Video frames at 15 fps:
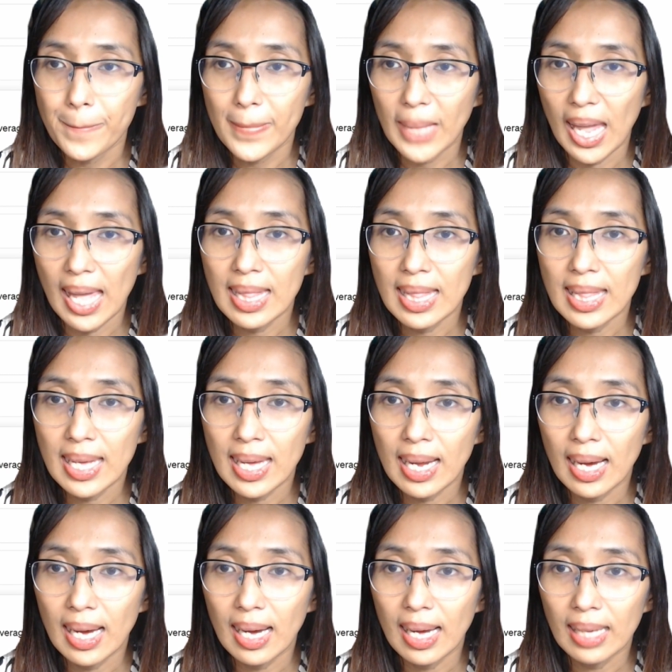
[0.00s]
And
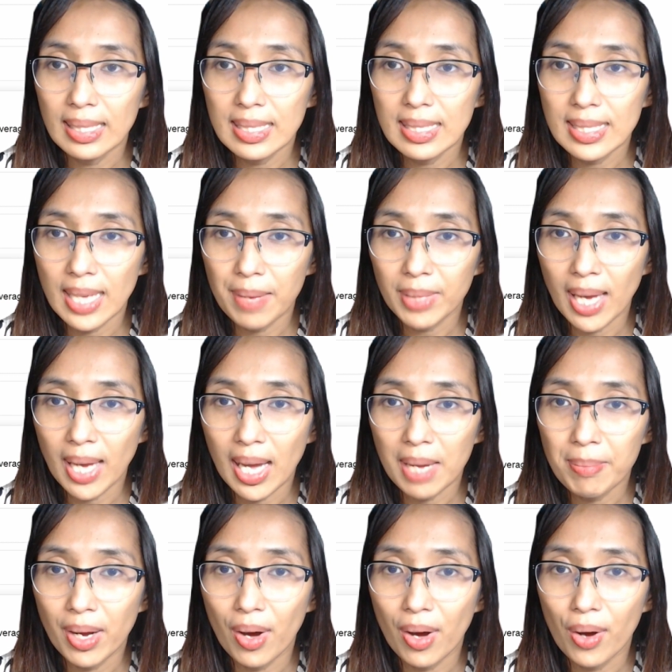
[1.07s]
then at the same
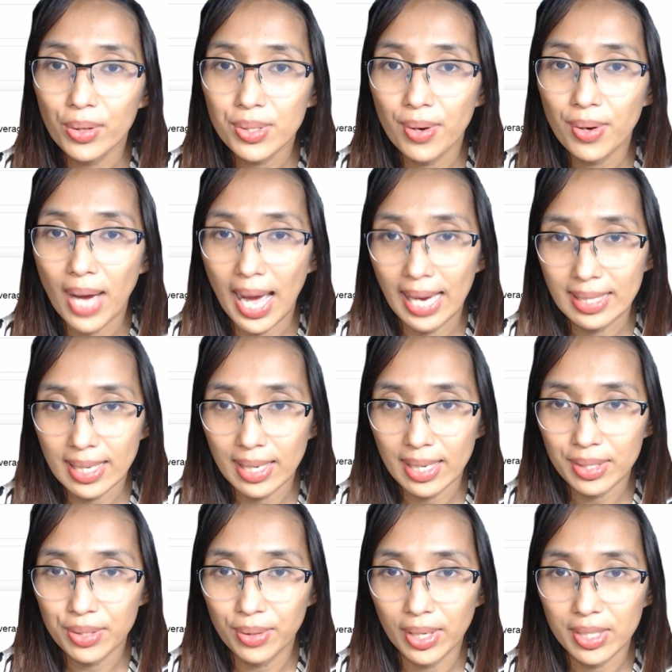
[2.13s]
time, I also ask
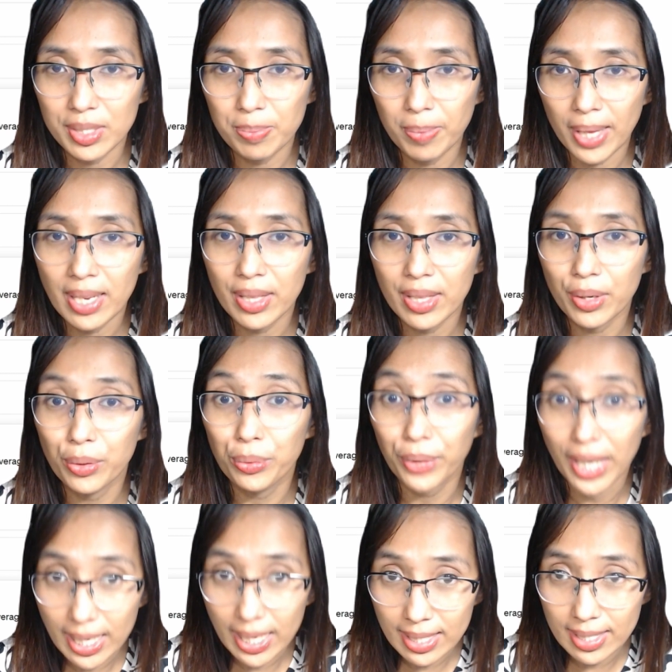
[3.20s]
it to explain the
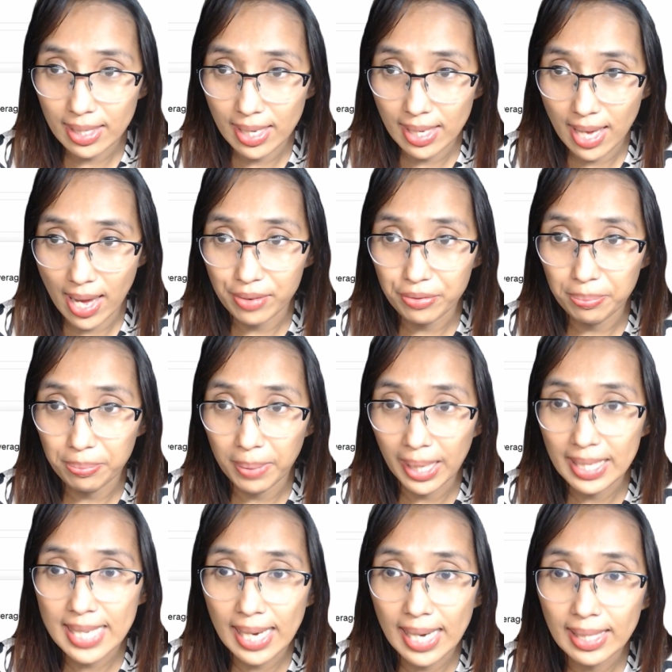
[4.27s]
grades it gave by
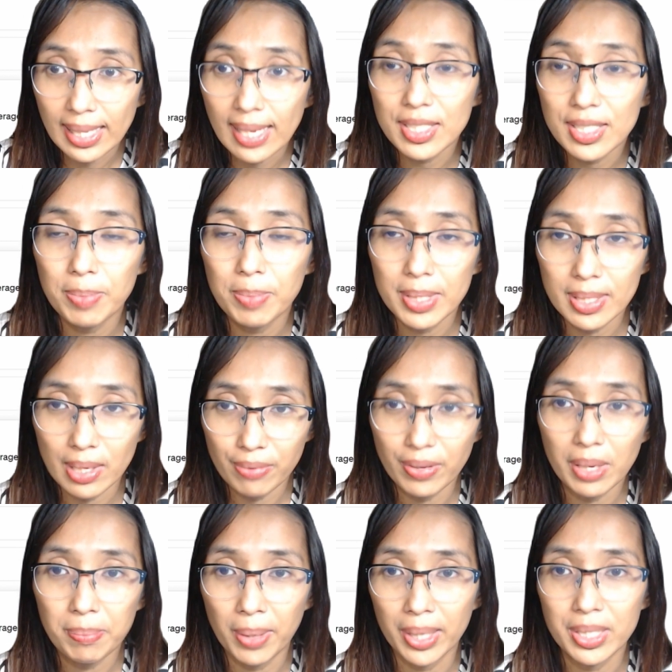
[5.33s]
citing
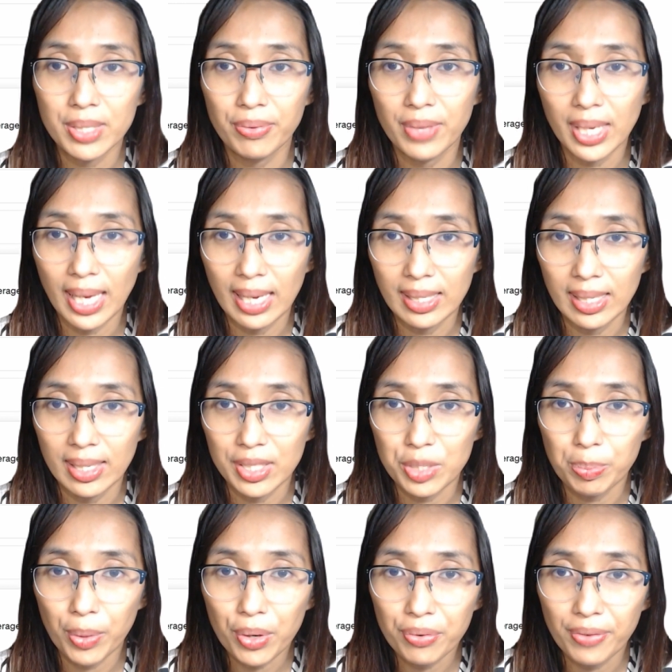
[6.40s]
specific parts of the candidate's
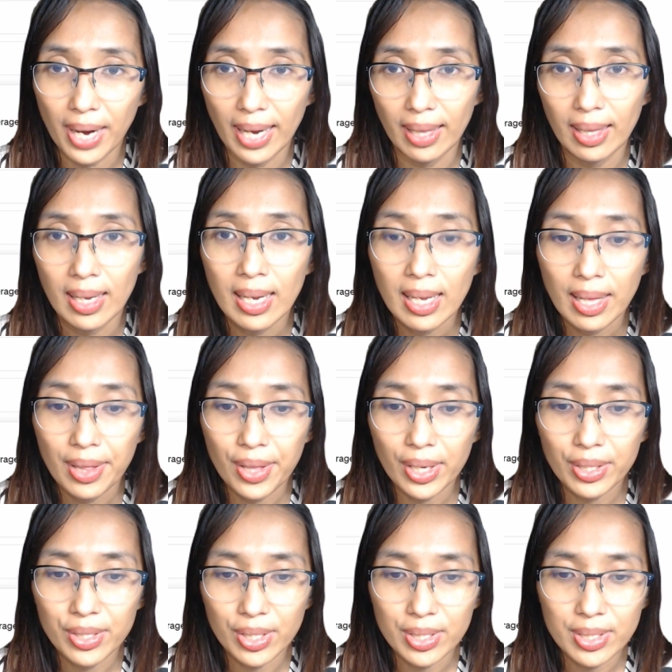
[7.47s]
profile
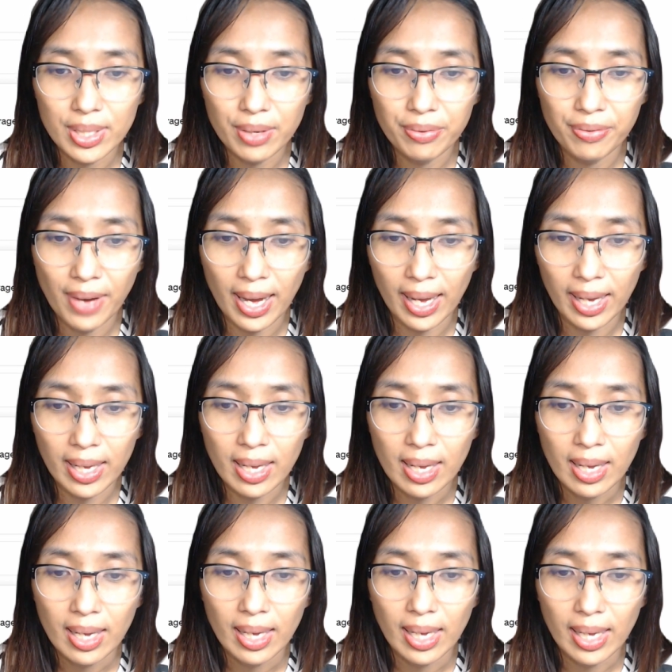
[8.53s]
that justify
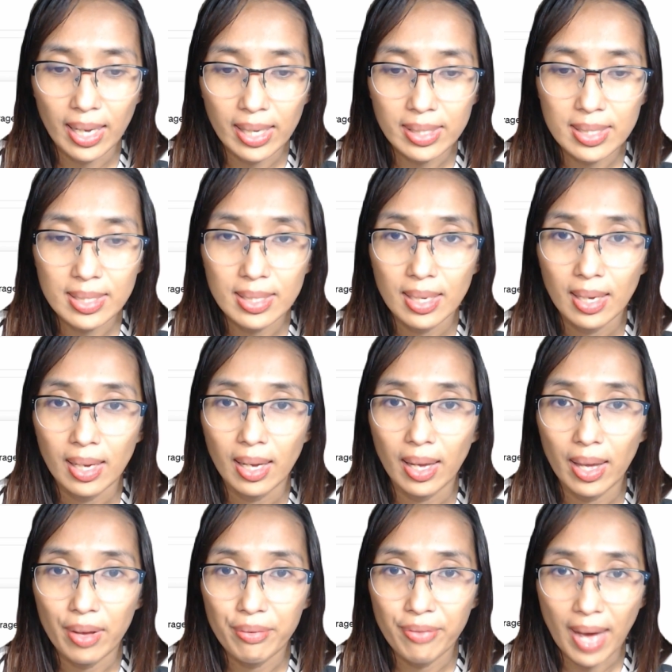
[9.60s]
its
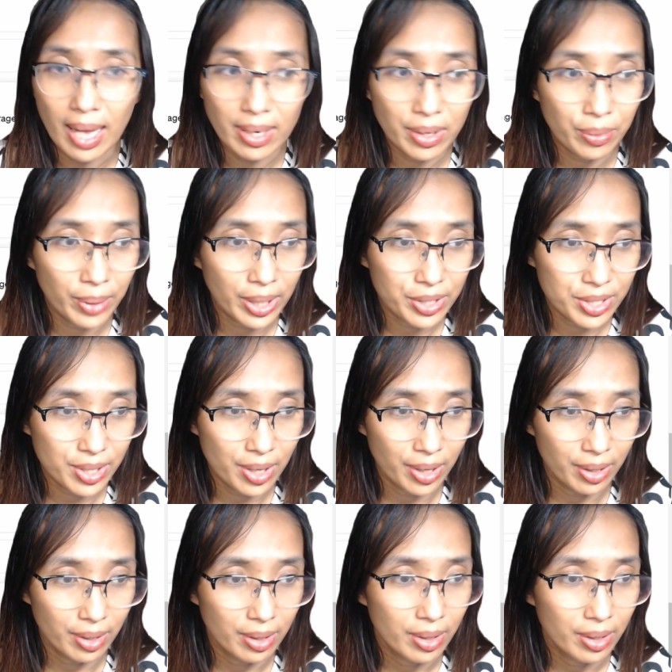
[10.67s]
evaluation.